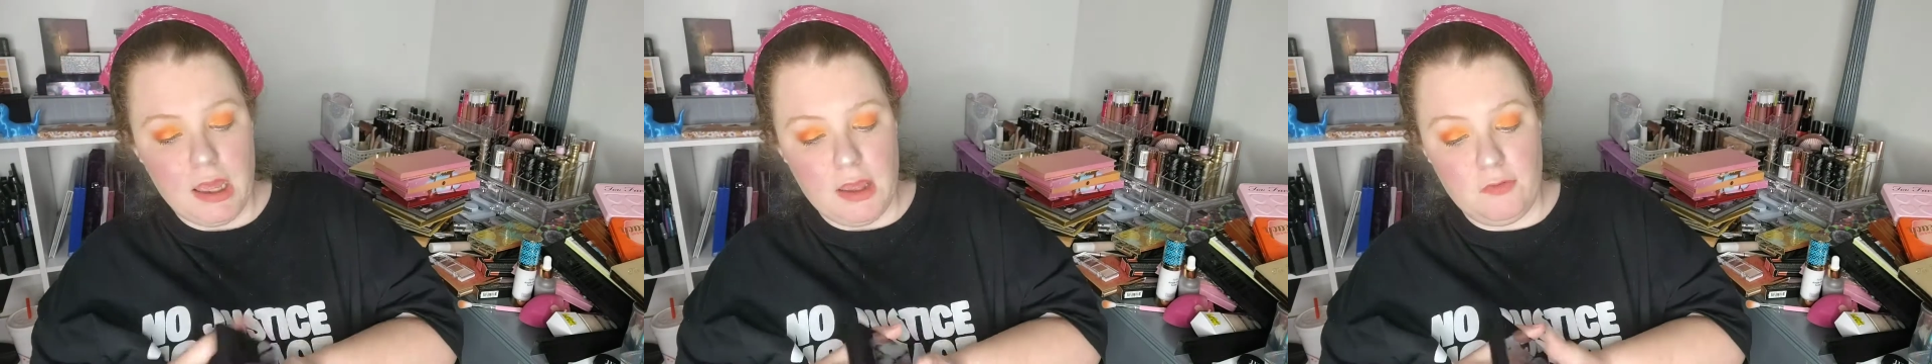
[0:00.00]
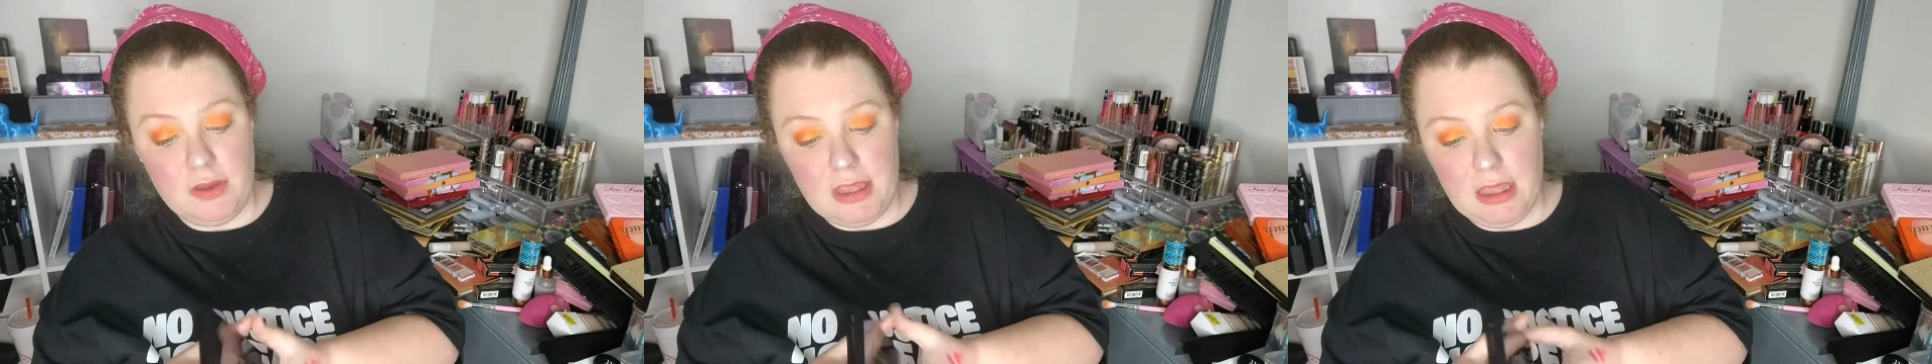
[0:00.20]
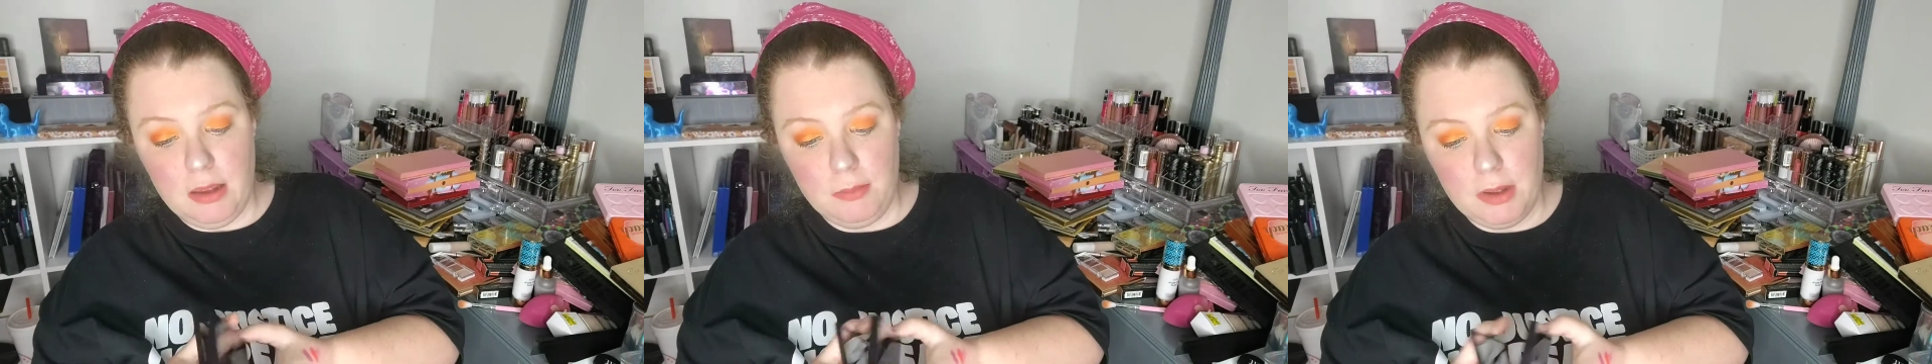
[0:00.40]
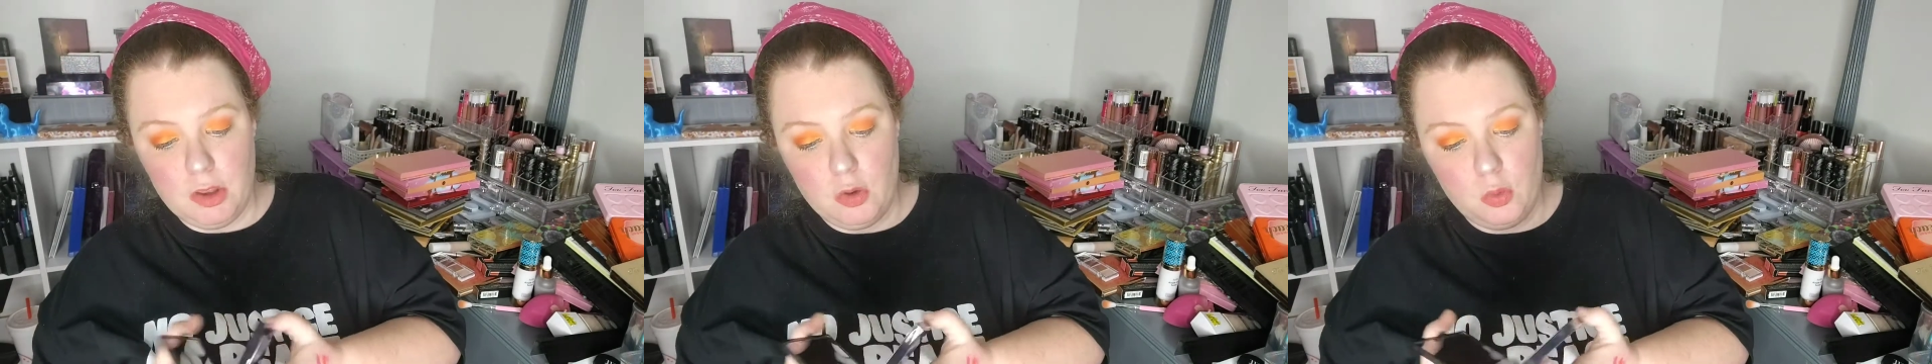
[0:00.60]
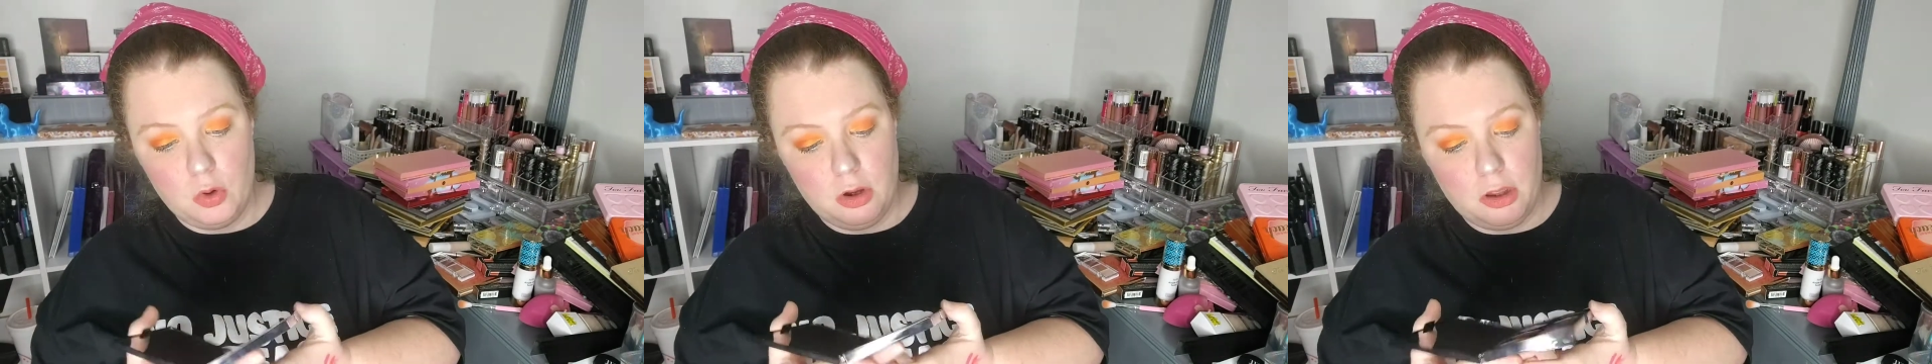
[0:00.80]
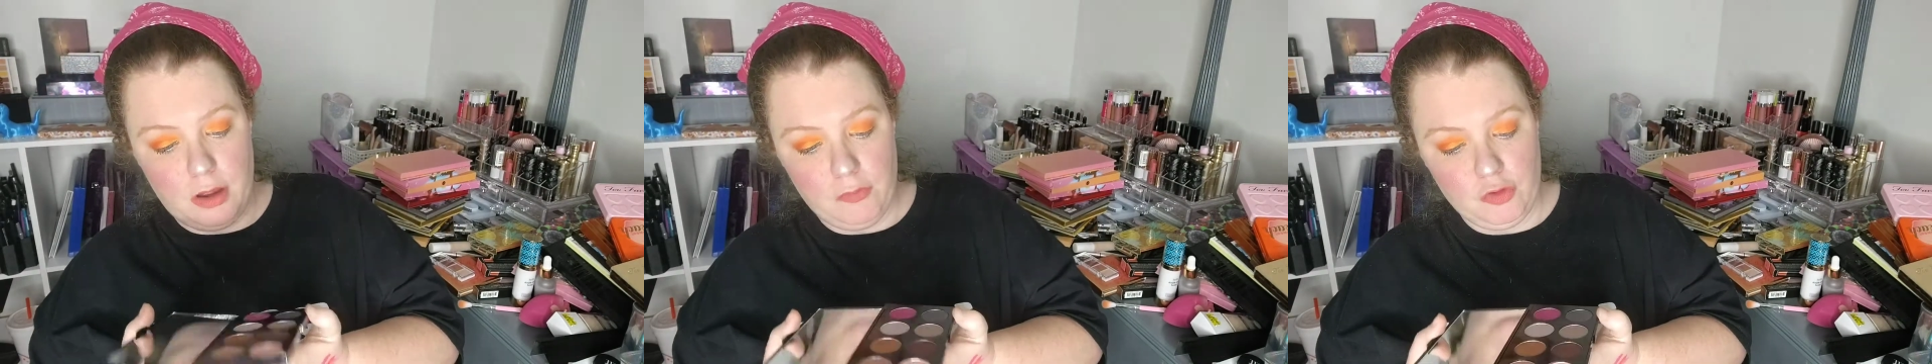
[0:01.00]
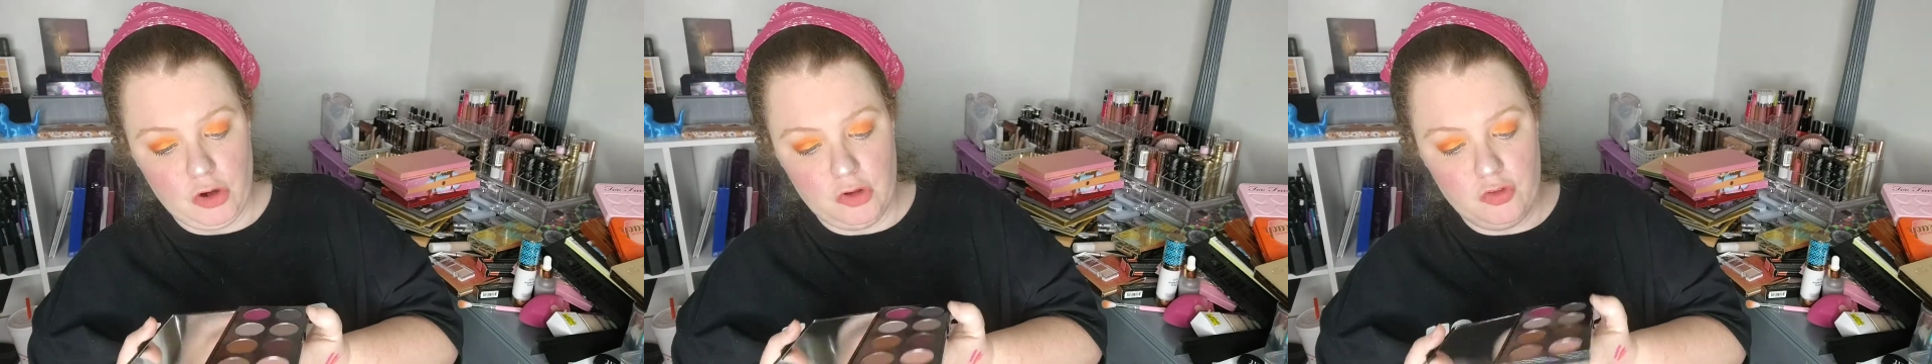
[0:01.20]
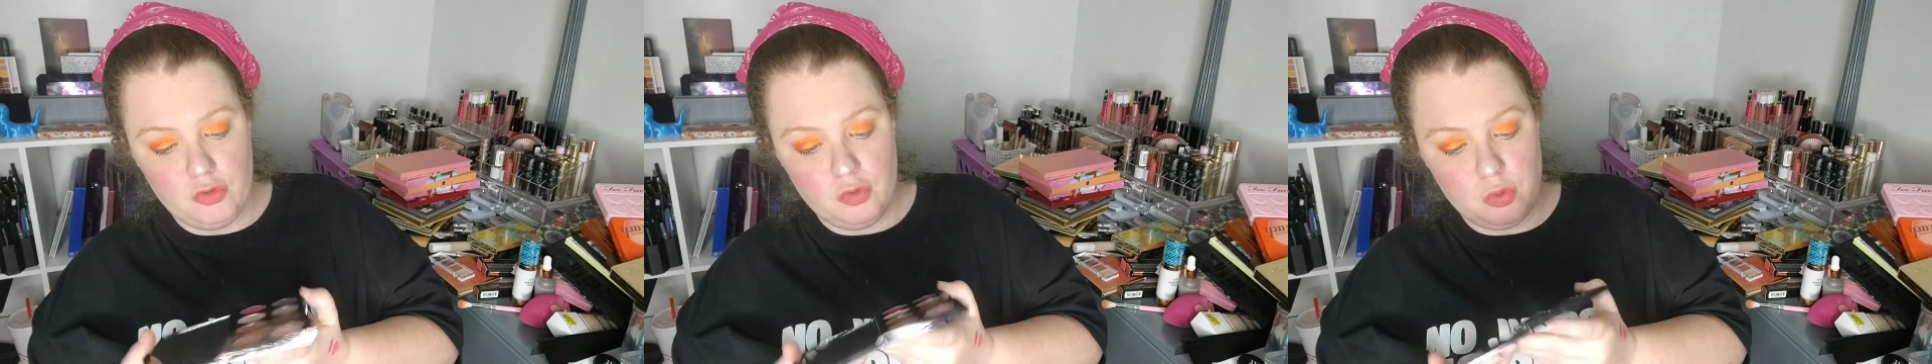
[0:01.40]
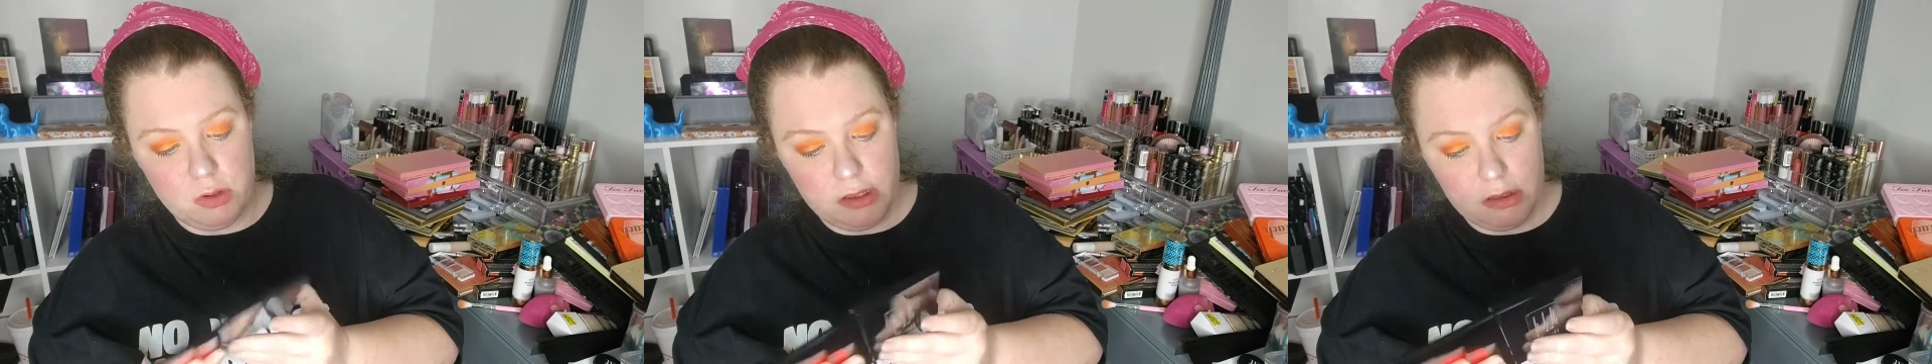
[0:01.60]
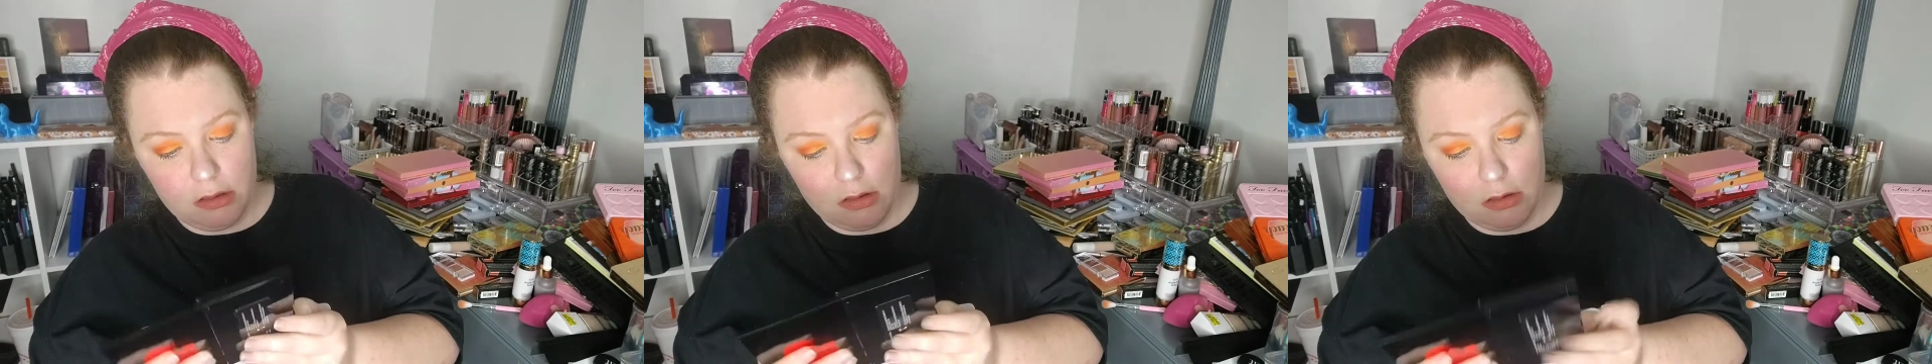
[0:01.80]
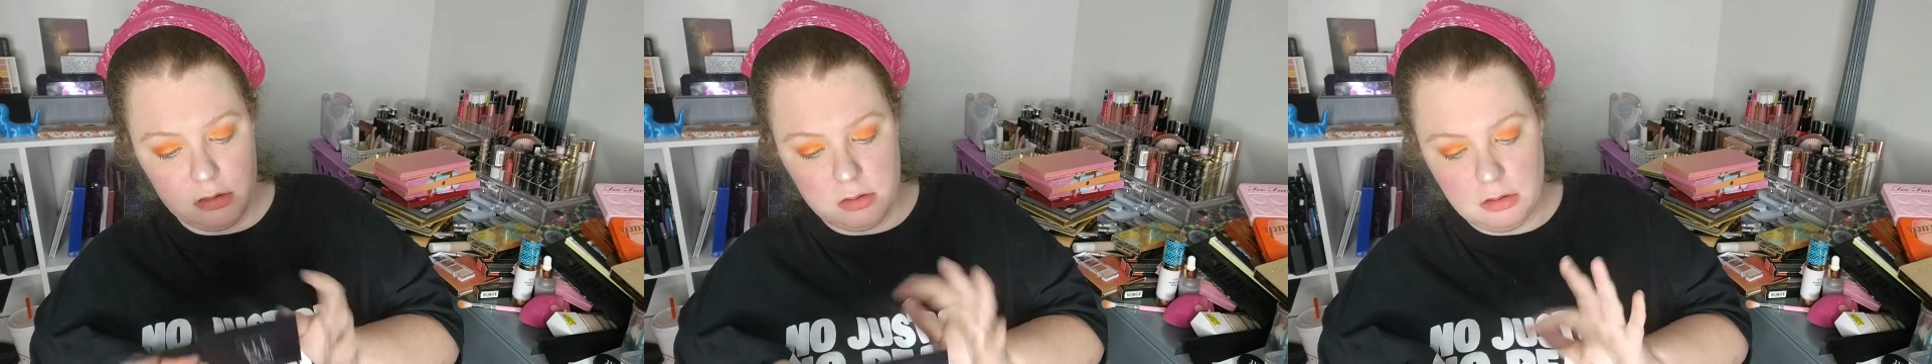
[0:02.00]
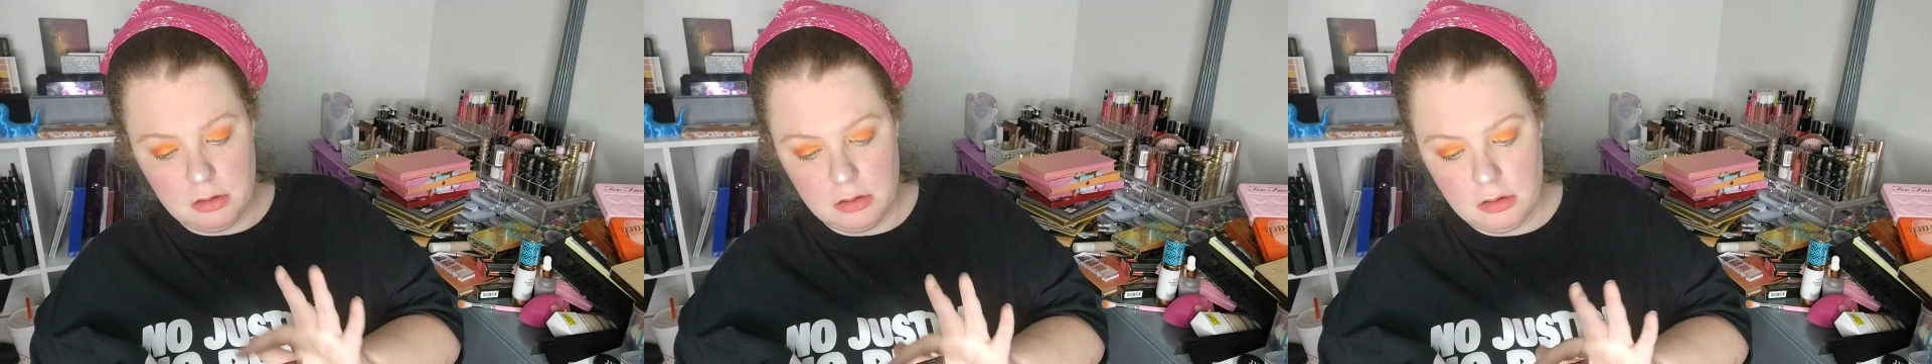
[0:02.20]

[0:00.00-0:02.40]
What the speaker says: if I can't make you work, I've tried you twice.